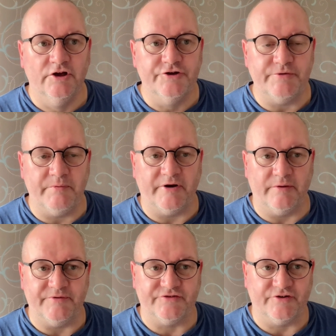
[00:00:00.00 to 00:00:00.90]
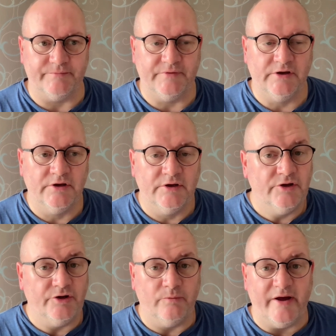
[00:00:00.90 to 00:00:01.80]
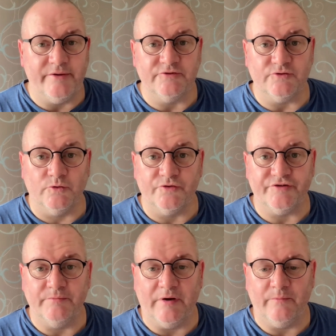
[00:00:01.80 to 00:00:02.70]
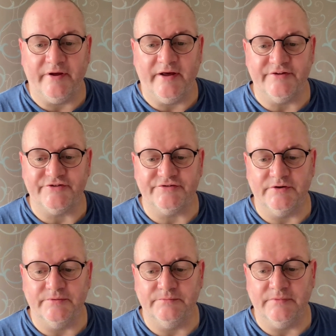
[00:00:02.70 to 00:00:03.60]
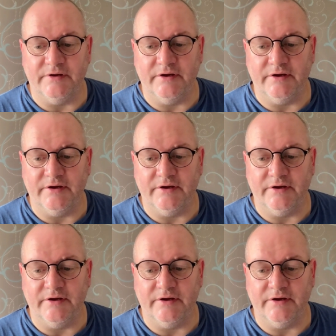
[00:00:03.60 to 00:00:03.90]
So we went up this time. The weather was awesome, and we had some